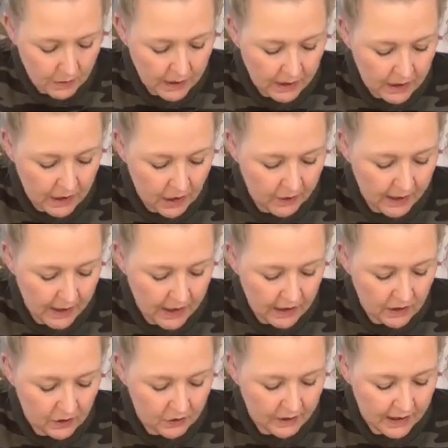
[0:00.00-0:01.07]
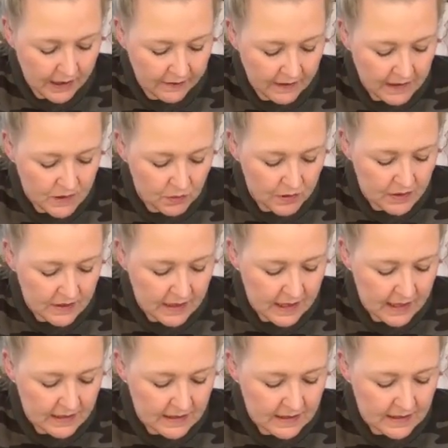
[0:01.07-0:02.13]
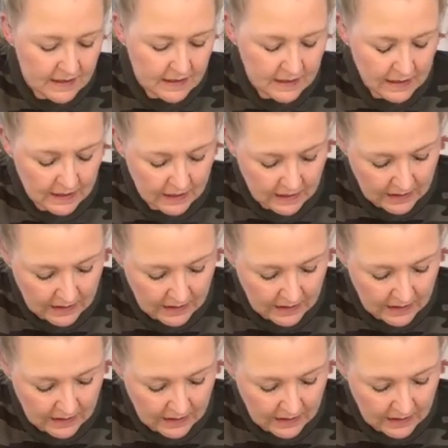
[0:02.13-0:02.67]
We're going to go ahead and glue down these rosettes.